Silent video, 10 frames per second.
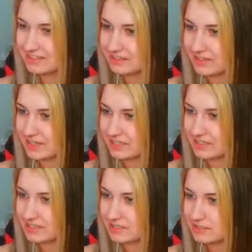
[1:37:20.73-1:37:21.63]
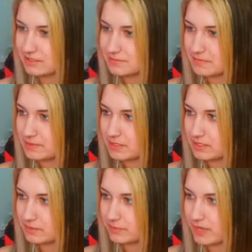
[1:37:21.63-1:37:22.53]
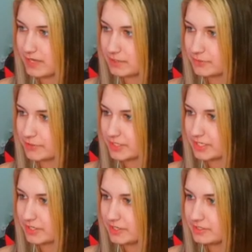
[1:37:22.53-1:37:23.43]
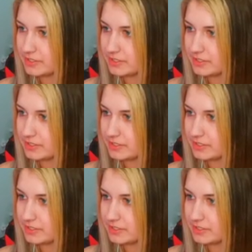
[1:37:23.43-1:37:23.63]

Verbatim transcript: Alright, let's maybe ride over here.